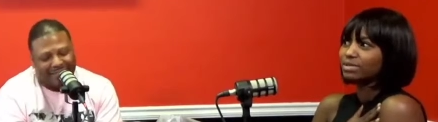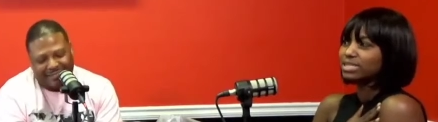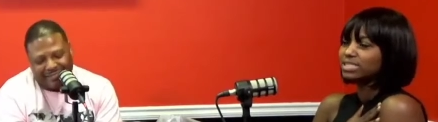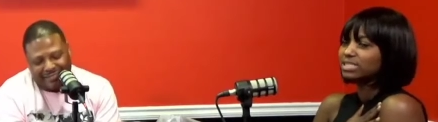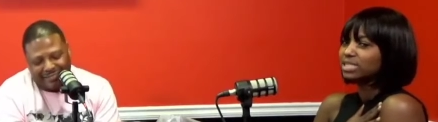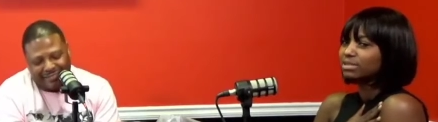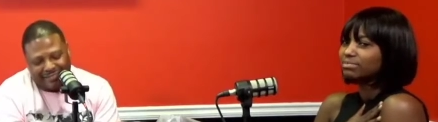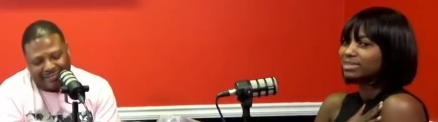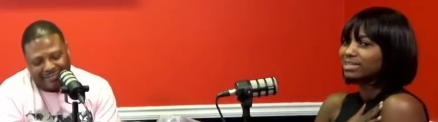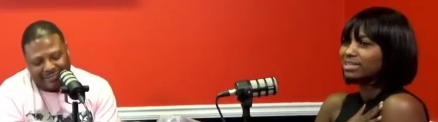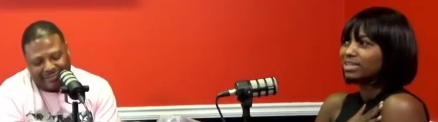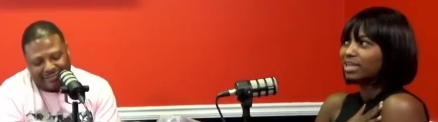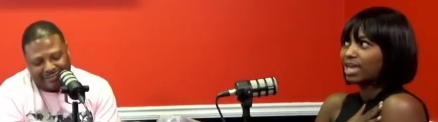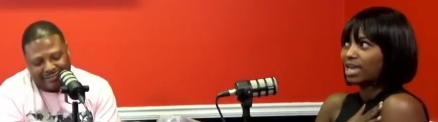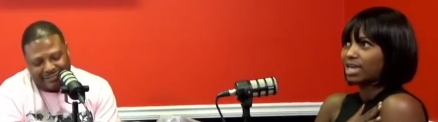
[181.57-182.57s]
Speaker 1: but it's nothing but
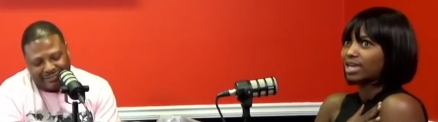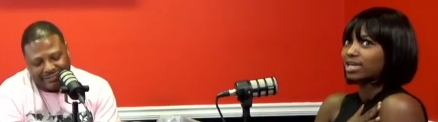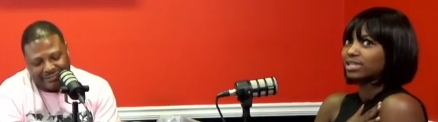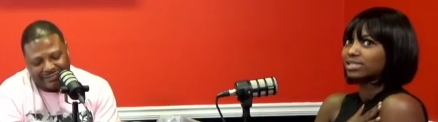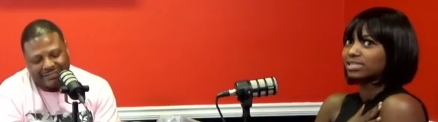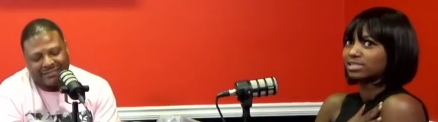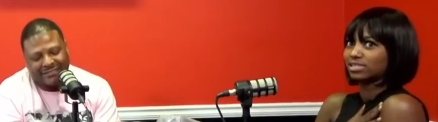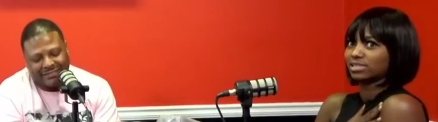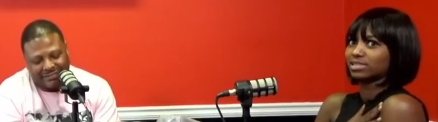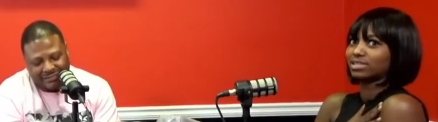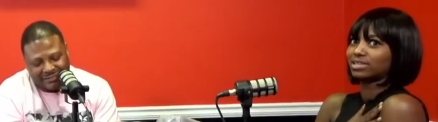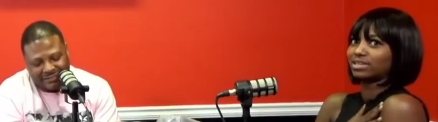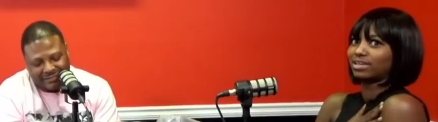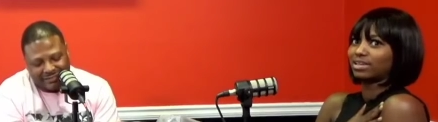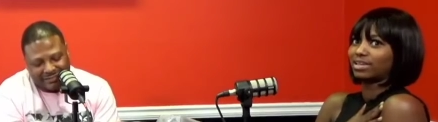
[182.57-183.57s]
gas.
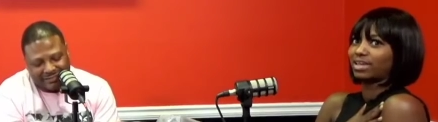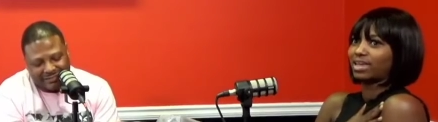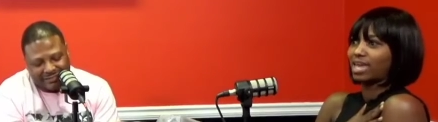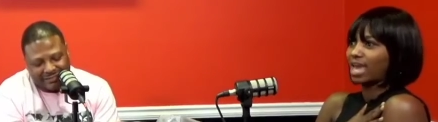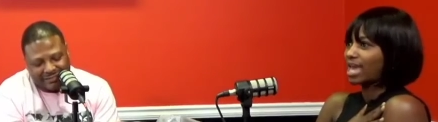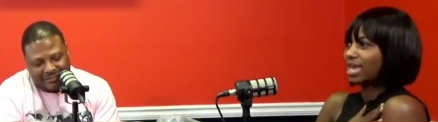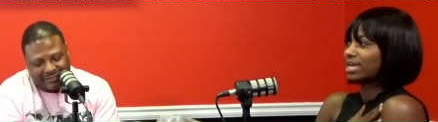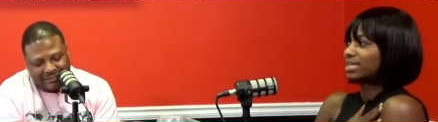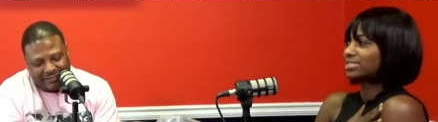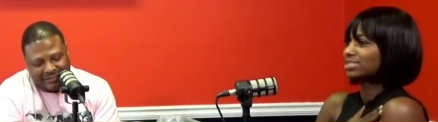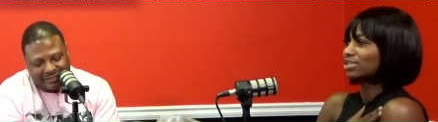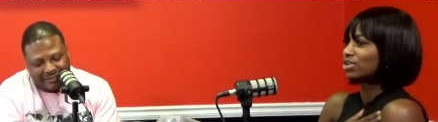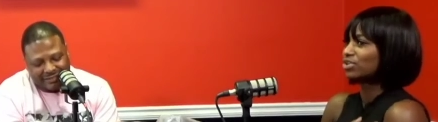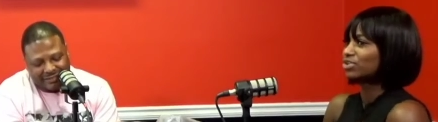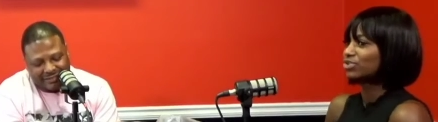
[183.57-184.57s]
Mm. Gas.
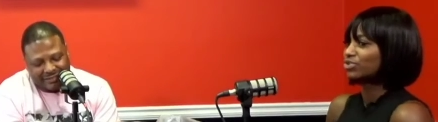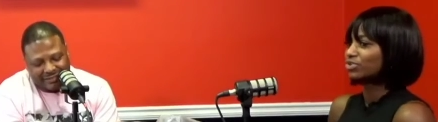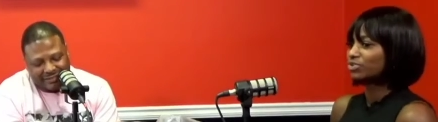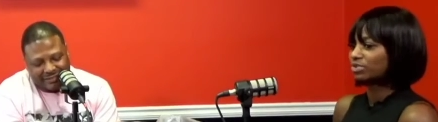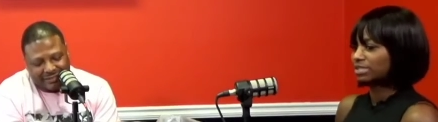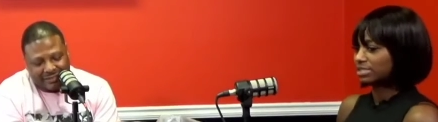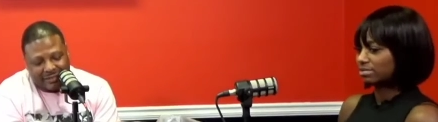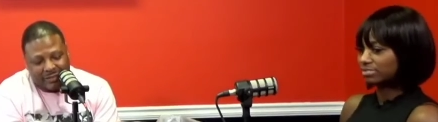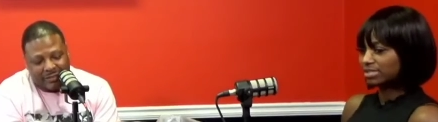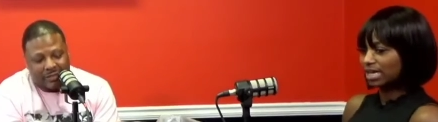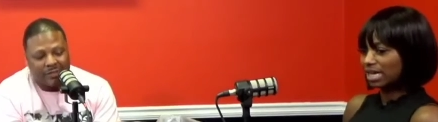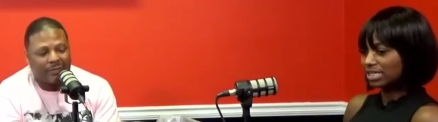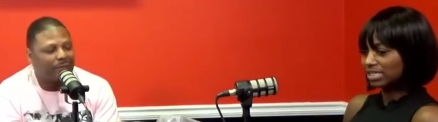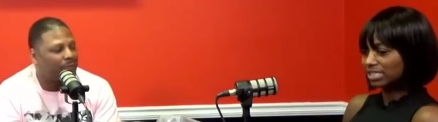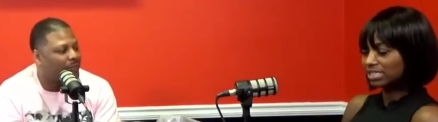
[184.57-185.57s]
So sometimes
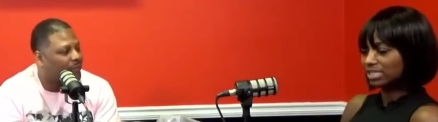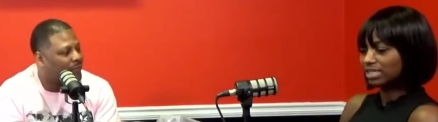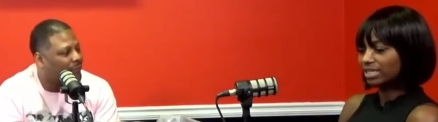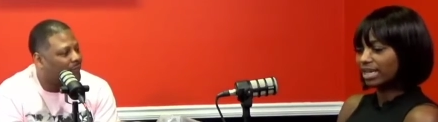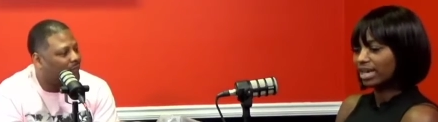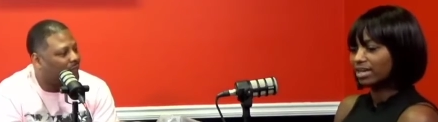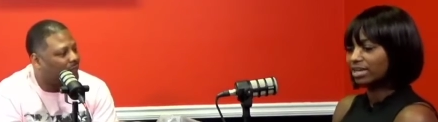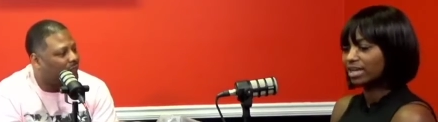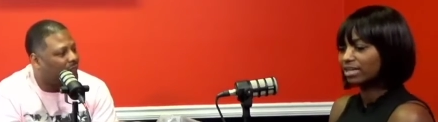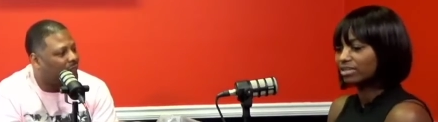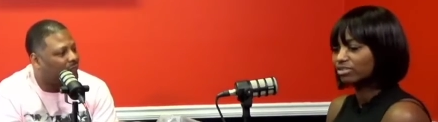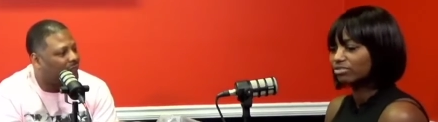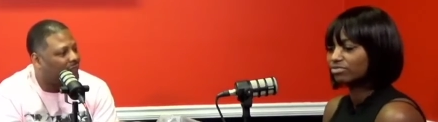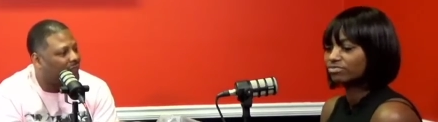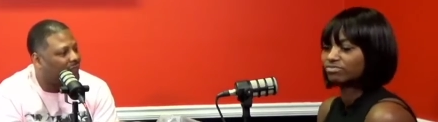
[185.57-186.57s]
I just sit down in that
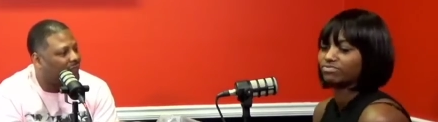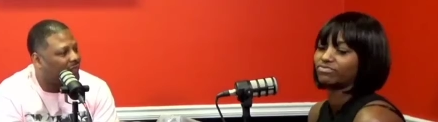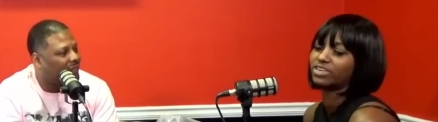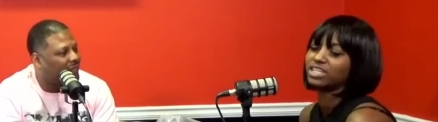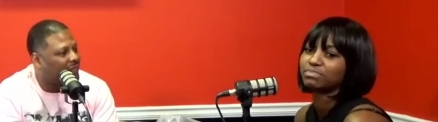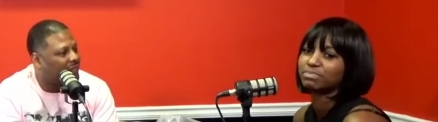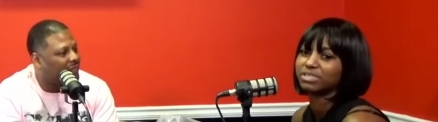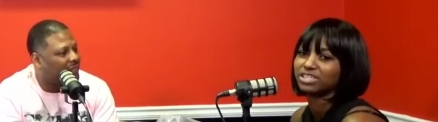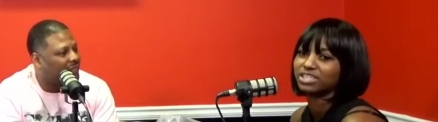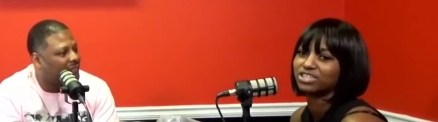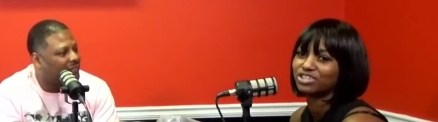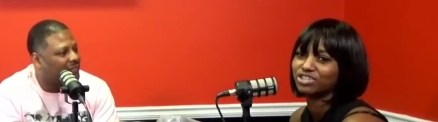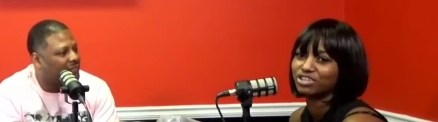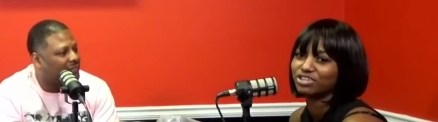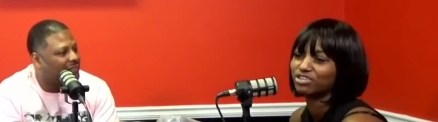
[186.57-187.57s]
little fetus
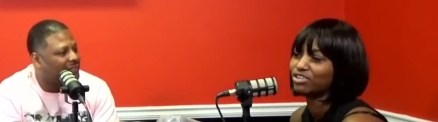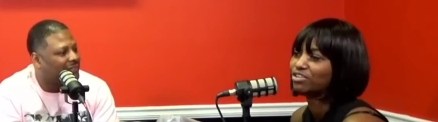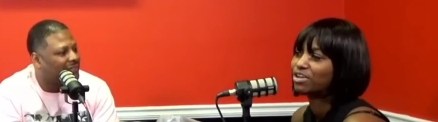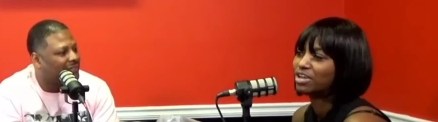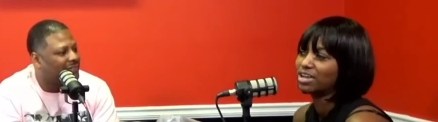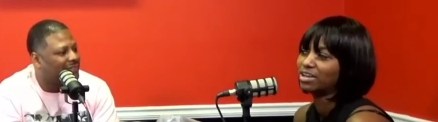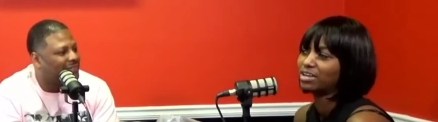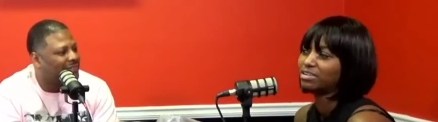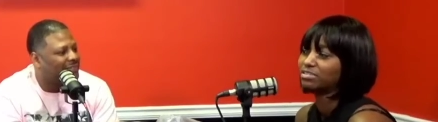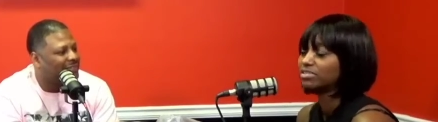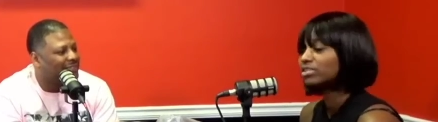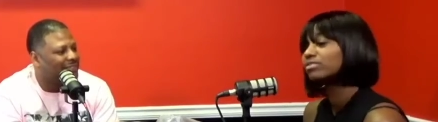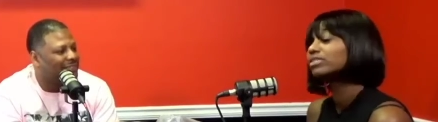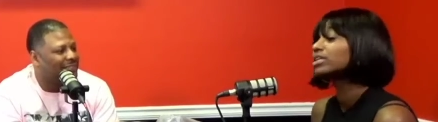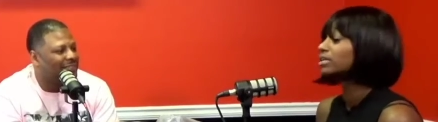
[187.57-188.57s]
position and just
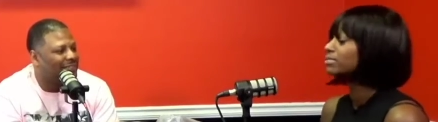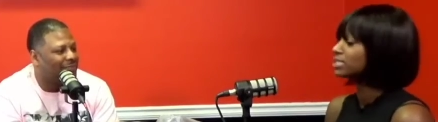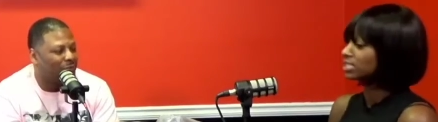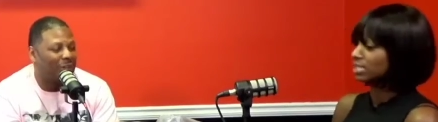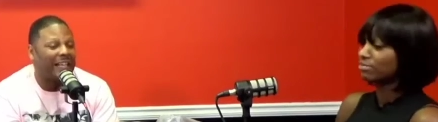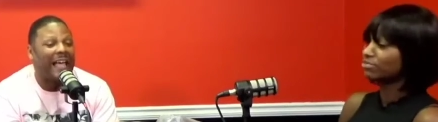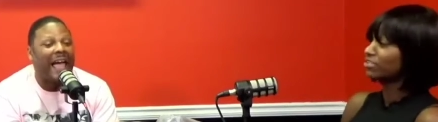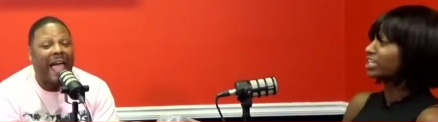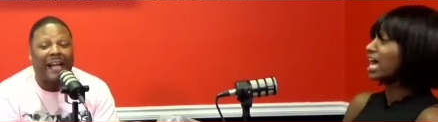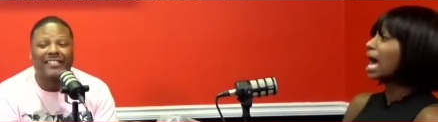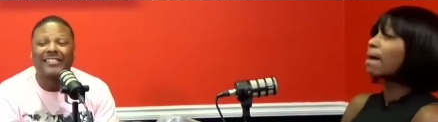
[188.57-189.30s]
look, say, relax.